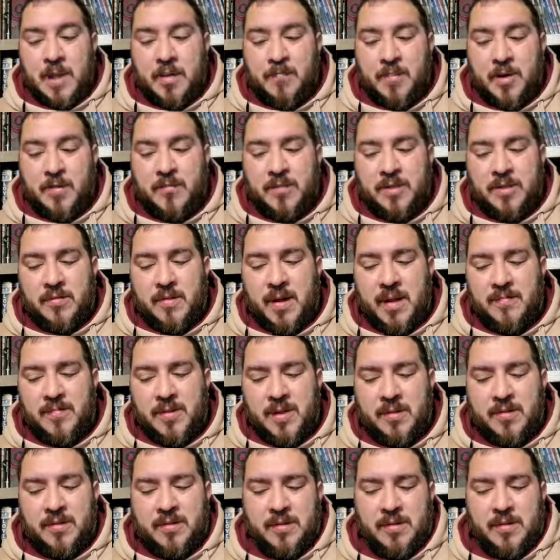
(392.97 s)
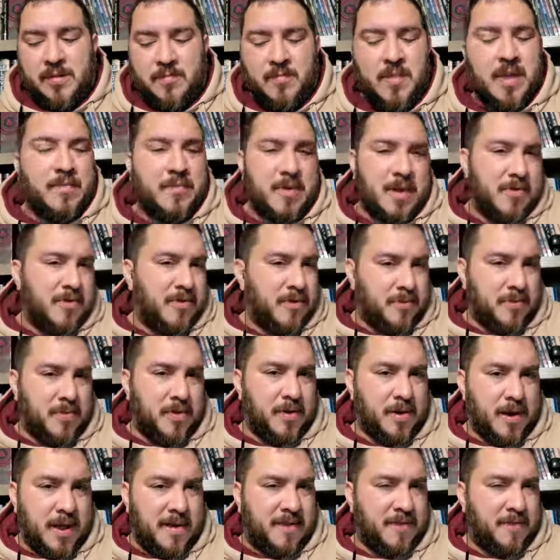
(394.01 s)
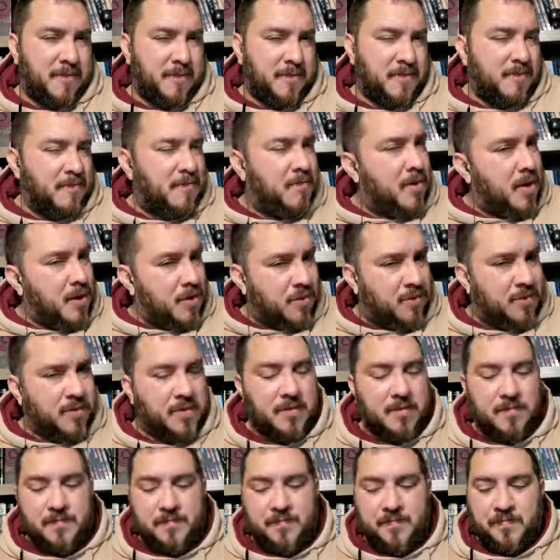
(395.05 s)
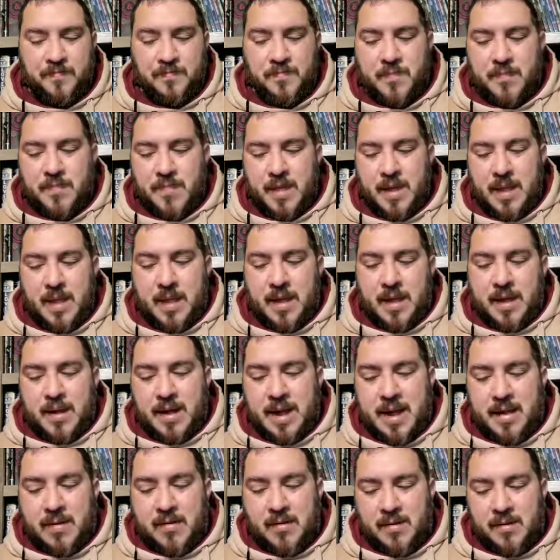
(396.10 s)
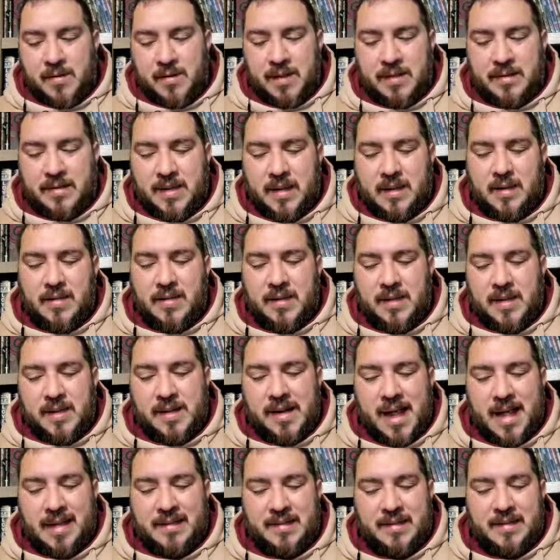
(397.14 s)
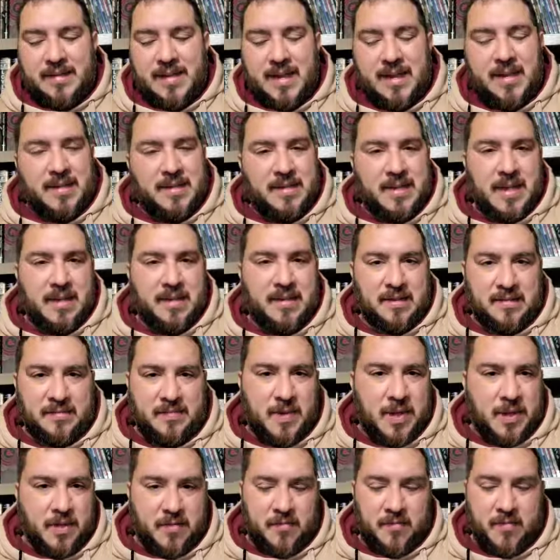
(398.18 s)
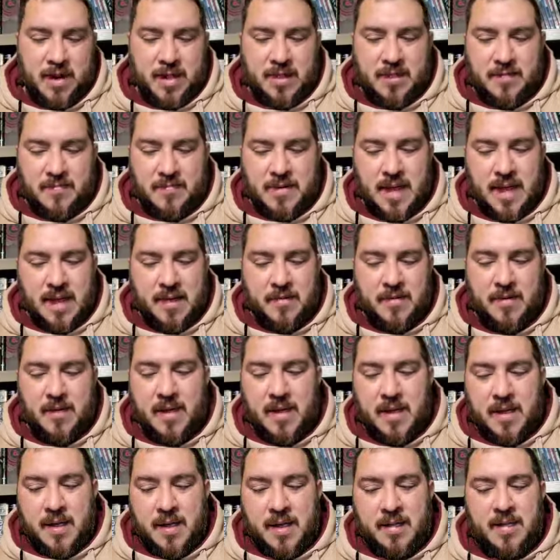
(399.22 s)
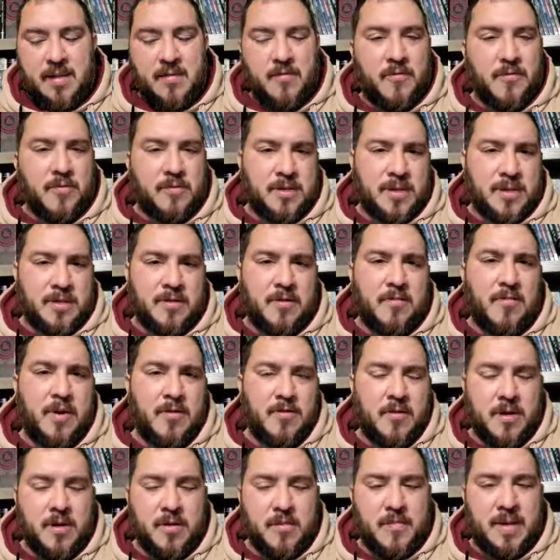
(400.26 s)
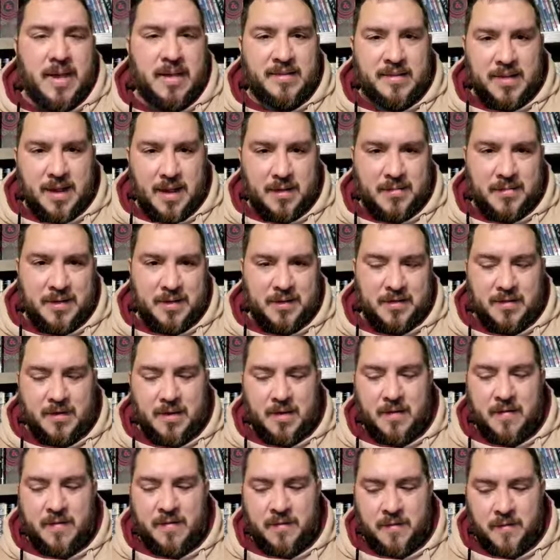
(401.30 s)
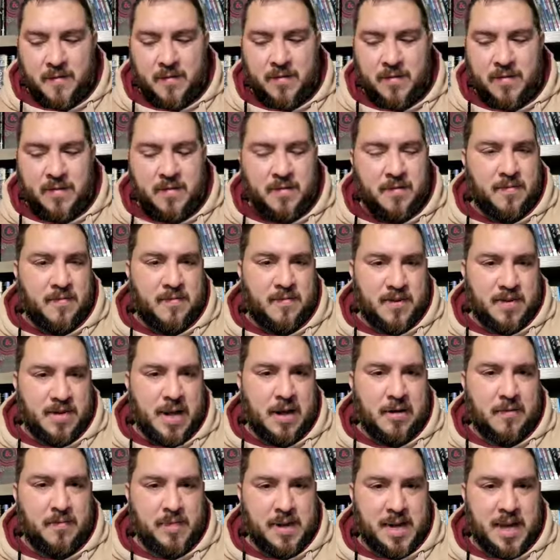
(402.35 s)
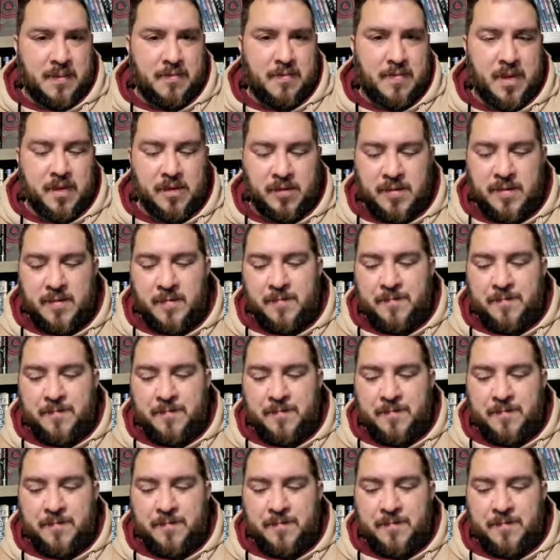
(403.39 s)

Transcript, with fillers: But with the right build, you may be able to pull off both. Now, let's get into the classes that can take the spell and break them down, and then we'll determine what our best options are for the Shadow Blade build.